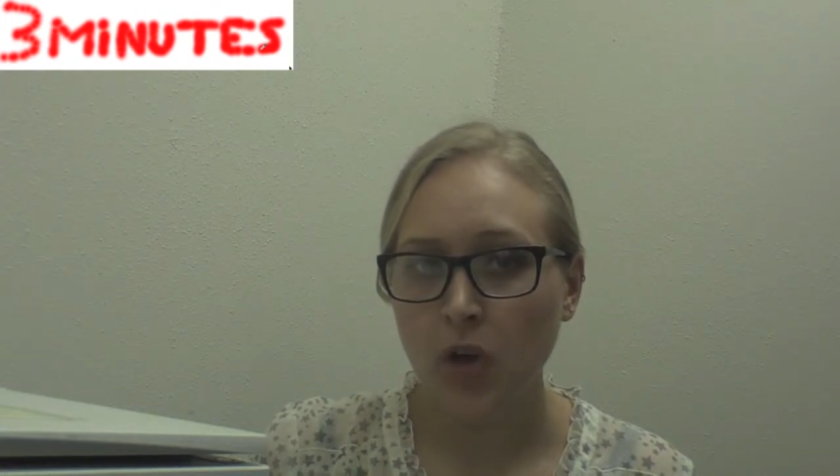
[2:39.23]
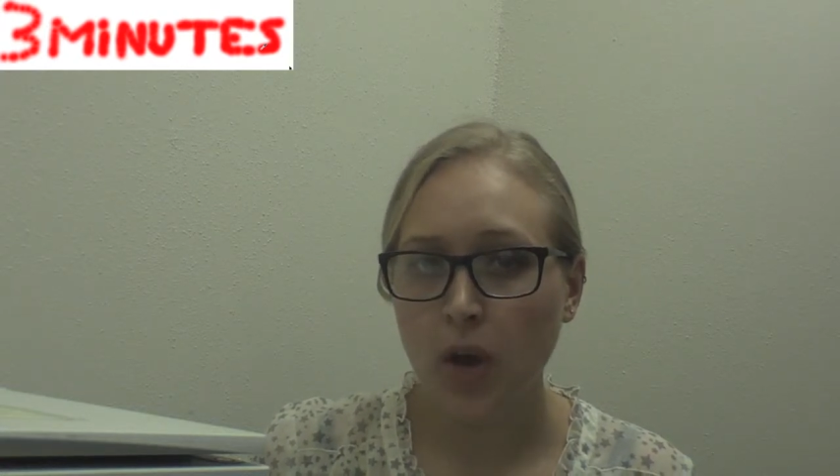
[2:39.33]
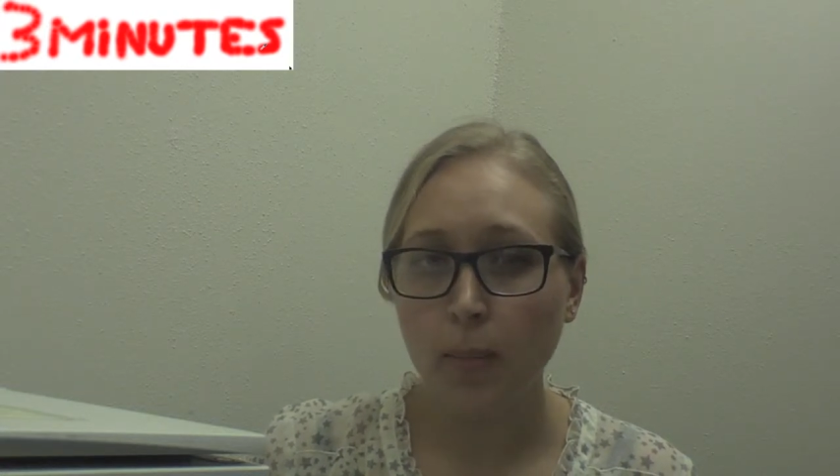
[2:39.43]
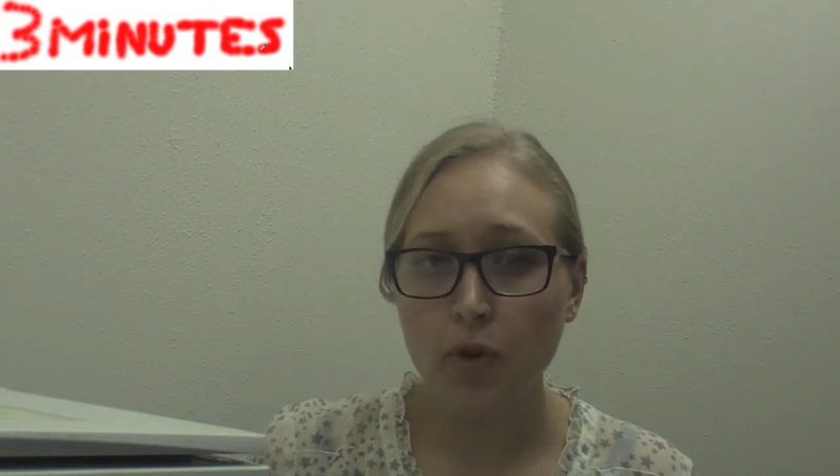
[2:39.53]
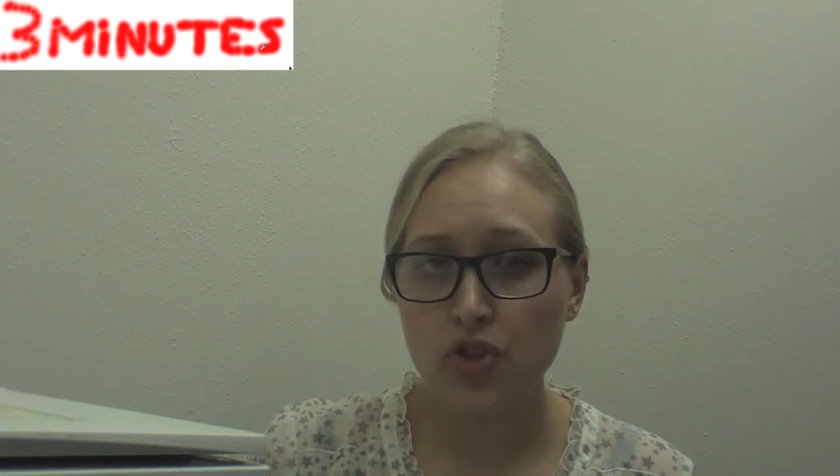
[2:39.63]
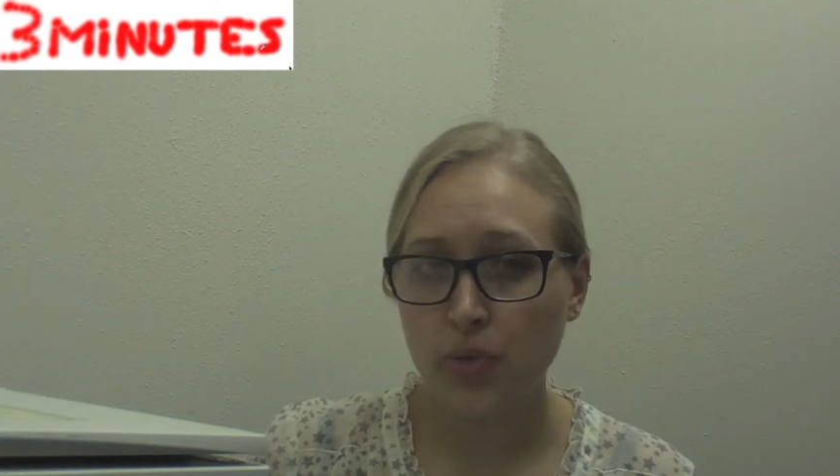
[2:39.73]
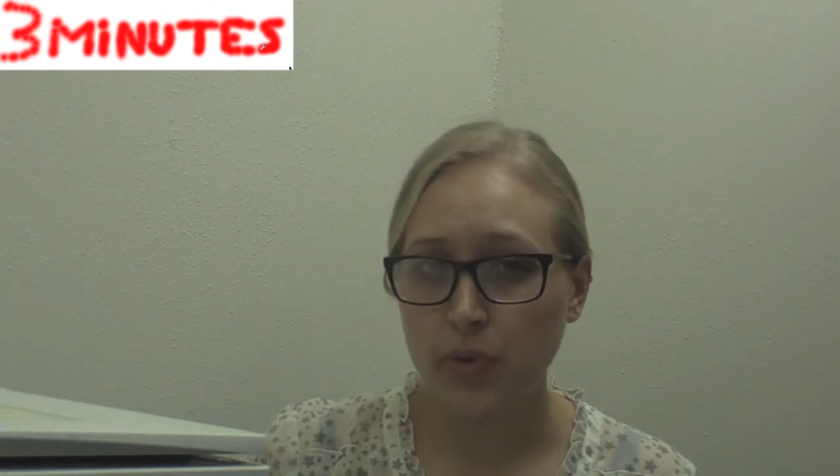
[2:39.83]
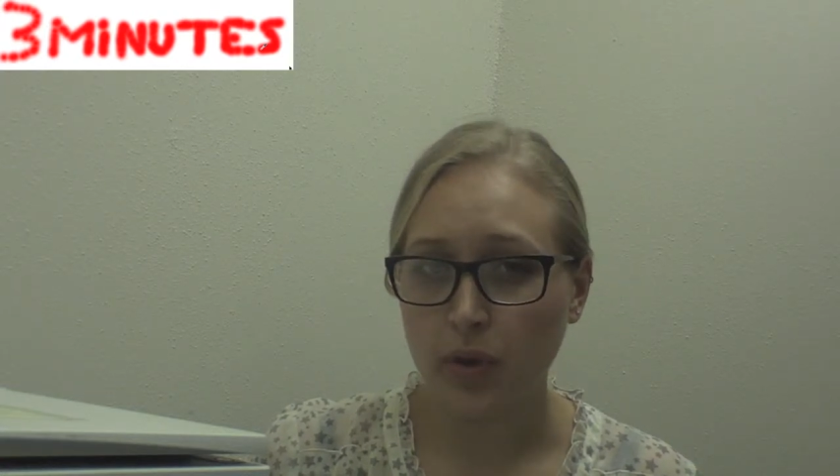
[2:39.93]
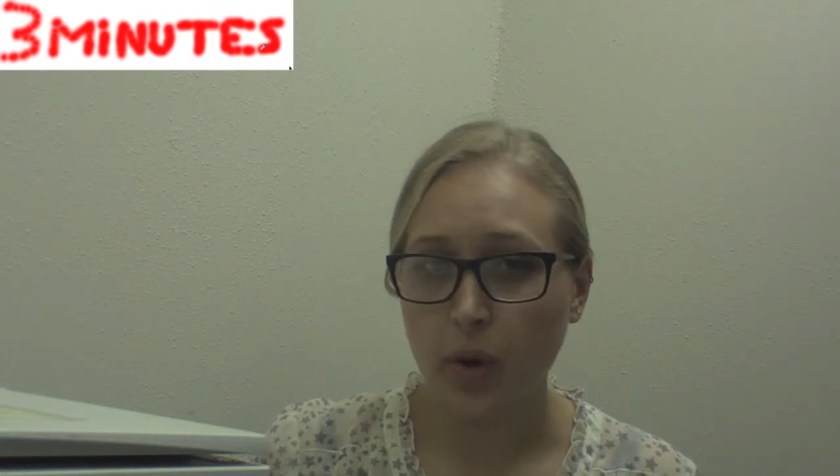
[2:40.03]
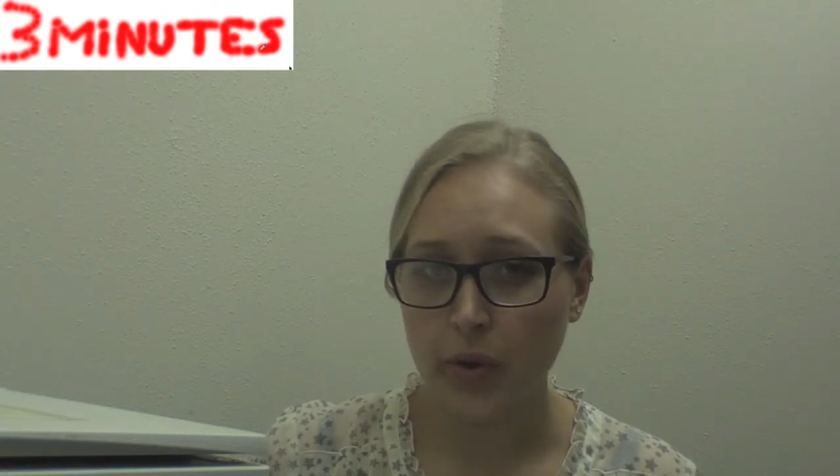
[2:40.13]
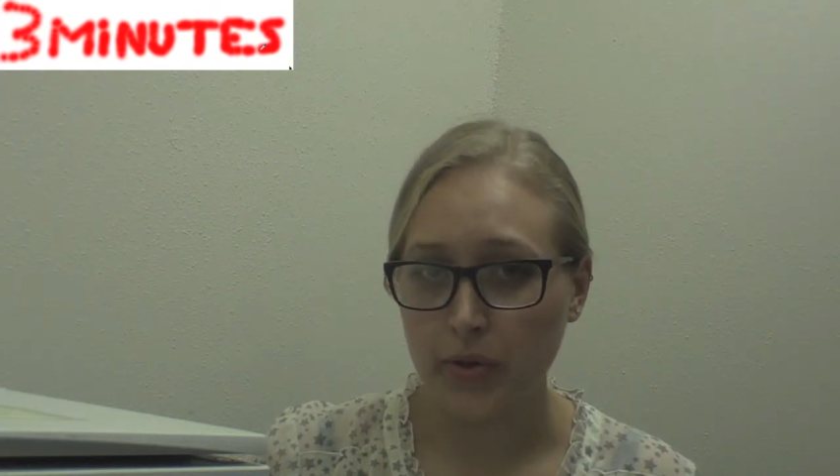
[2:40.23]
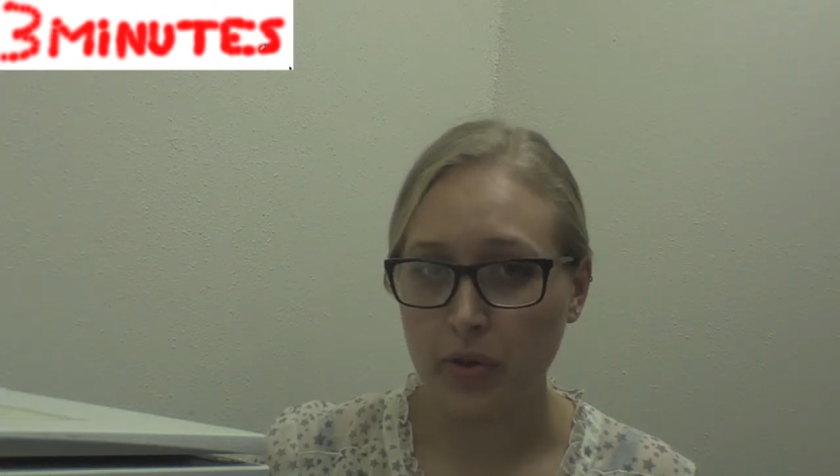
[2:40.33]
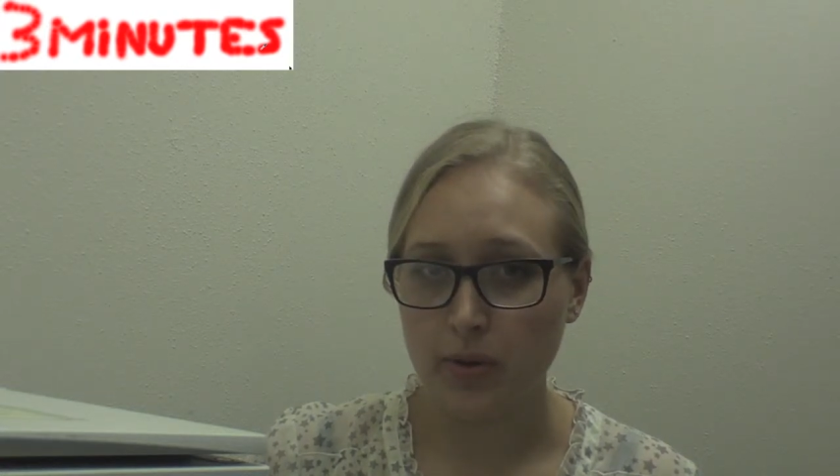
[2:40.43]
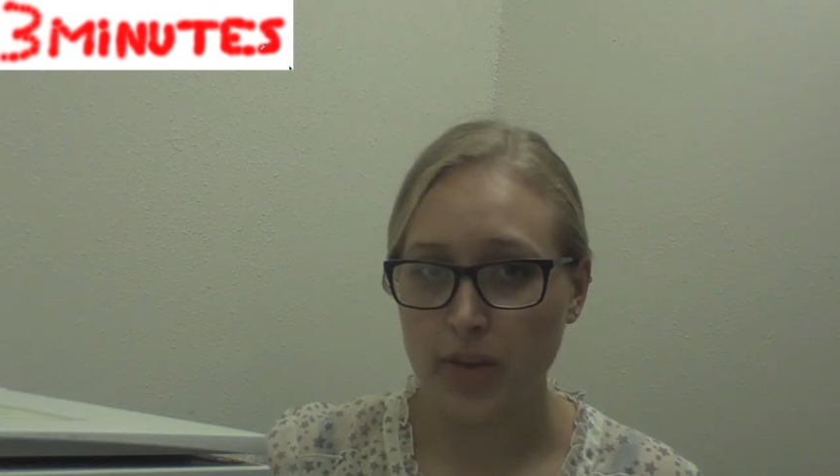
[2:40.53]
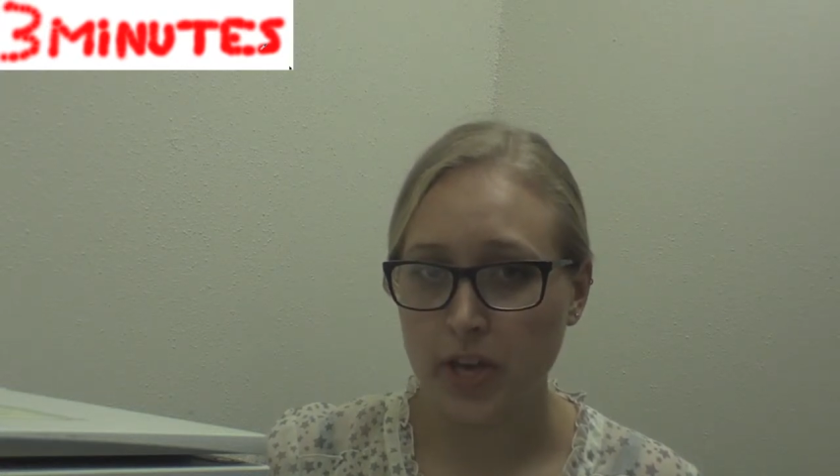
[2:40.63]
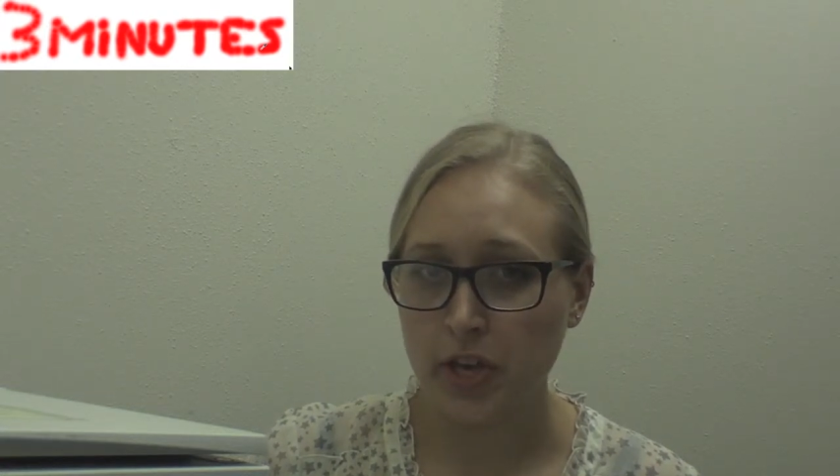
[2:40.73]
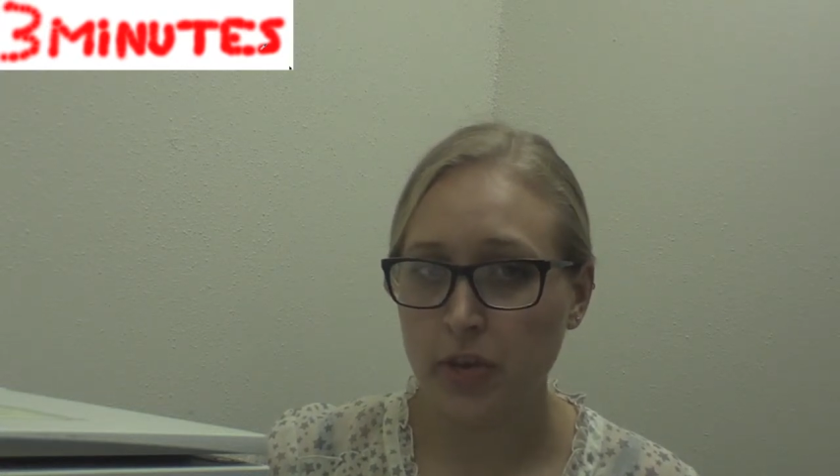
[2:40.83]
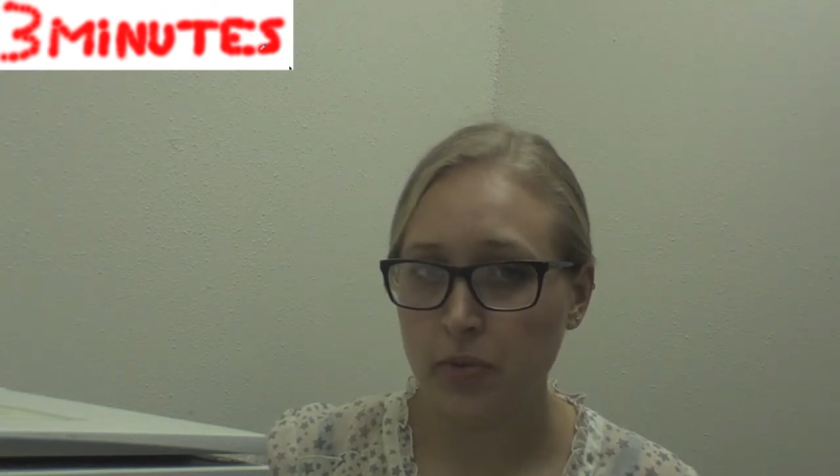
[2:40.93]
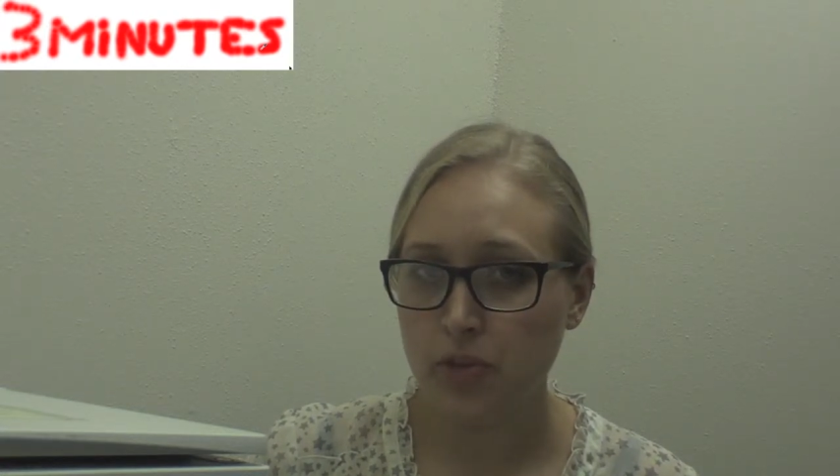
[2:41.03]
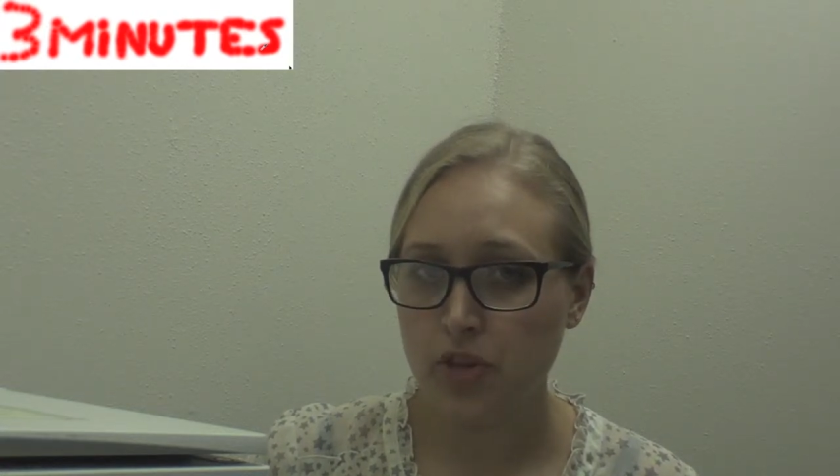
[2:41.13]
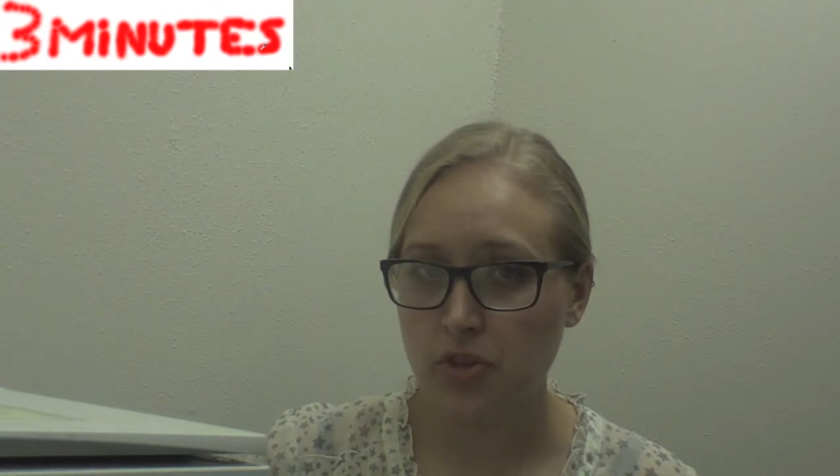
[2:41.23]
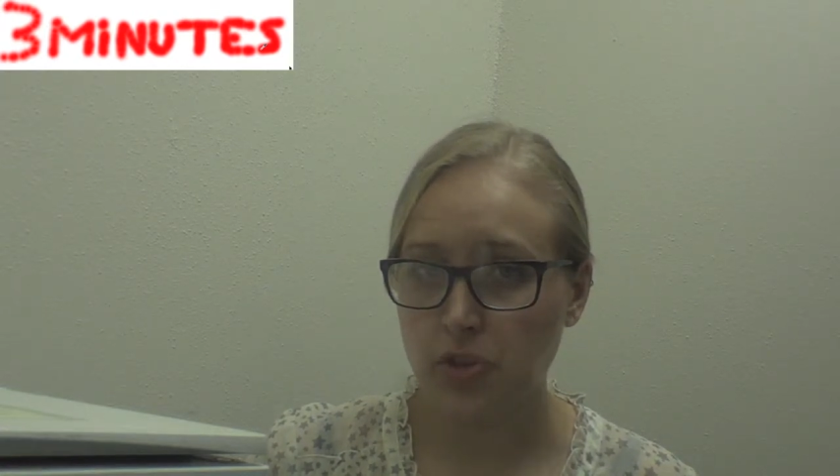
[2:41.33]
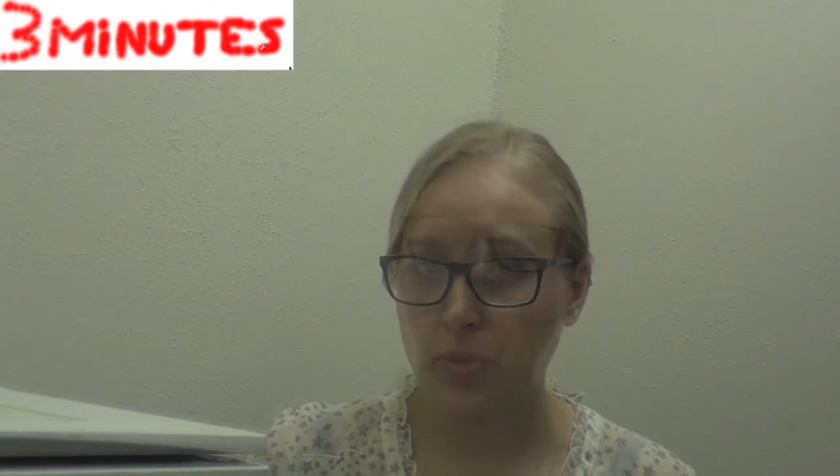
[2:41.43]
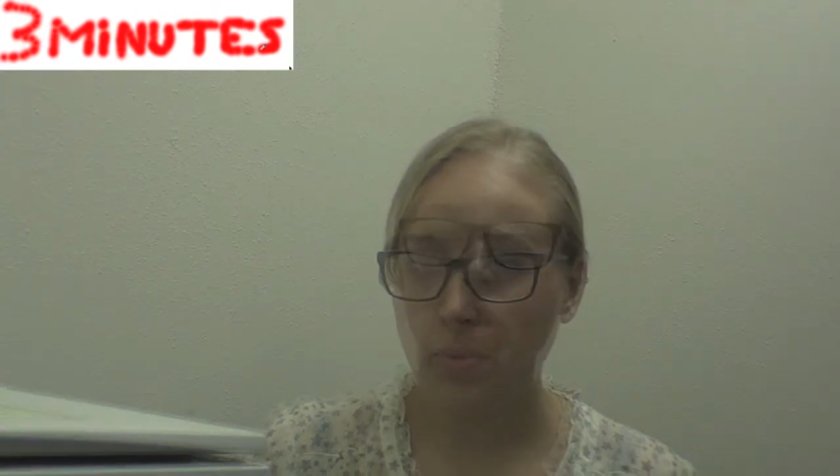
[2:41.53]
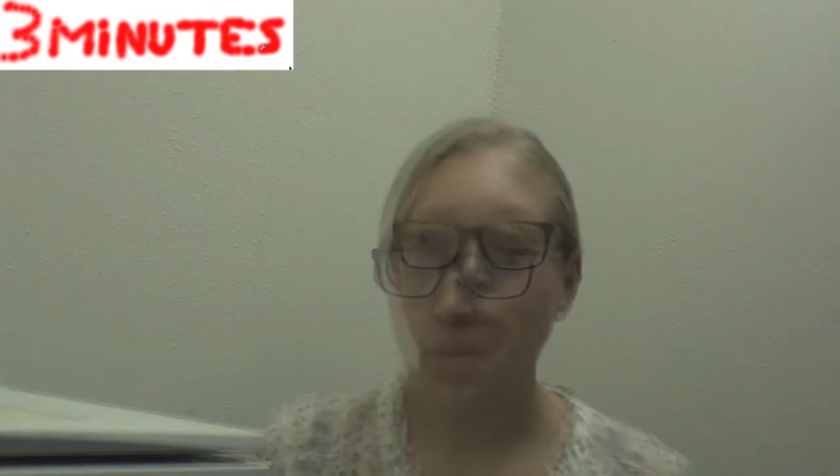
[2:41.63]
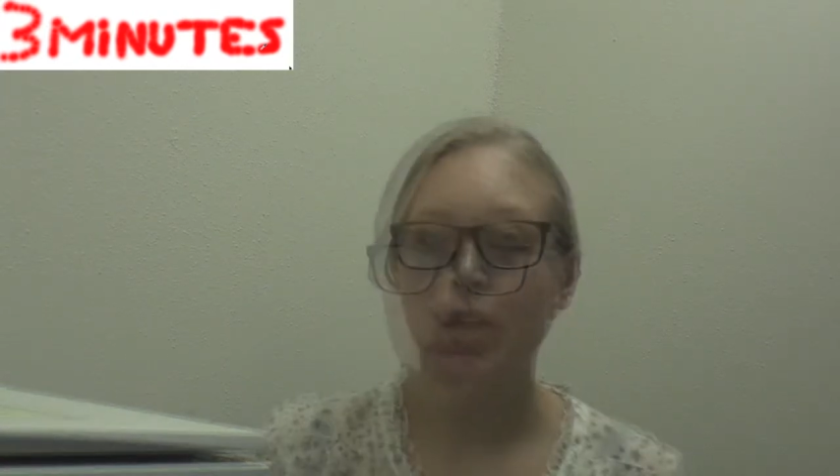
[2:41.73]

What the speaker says: abortion was always going to be a huge issue.